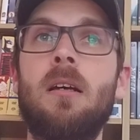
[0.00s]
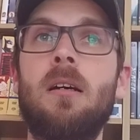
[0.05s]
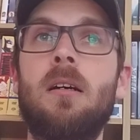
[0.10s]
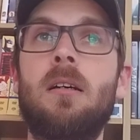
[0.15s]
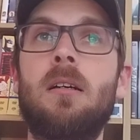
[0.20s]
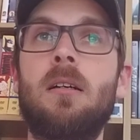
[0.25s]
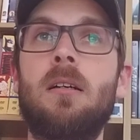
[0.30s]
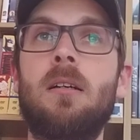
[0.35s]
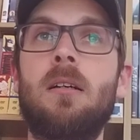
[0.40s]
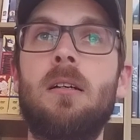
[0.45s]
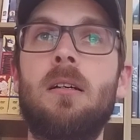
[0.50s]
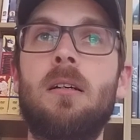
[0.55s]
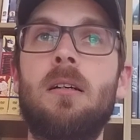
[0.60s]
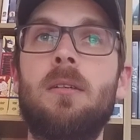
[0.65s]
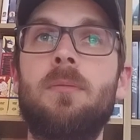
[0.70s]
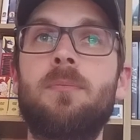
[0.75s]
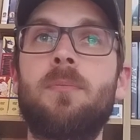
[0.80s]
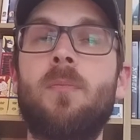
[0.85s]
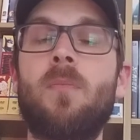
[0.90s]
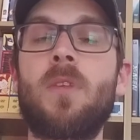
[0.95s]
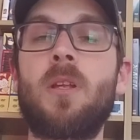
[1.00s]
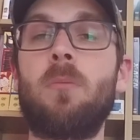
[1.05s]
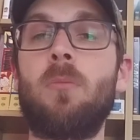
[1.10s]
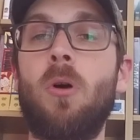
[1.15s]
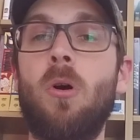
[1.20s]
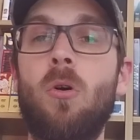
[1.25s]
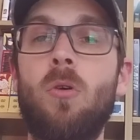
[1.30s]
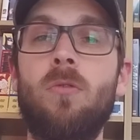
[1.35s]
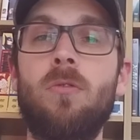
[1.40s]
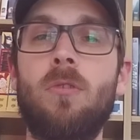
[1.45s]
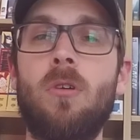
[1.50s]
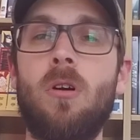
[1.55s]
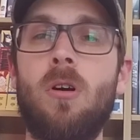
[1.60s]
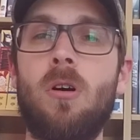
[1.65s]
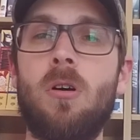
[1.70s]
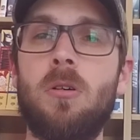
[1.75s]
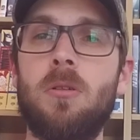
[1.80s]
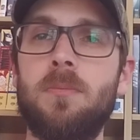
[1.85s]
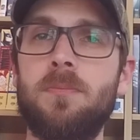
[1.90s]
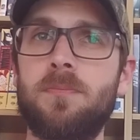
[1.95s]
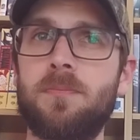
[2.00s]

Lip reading: But overall,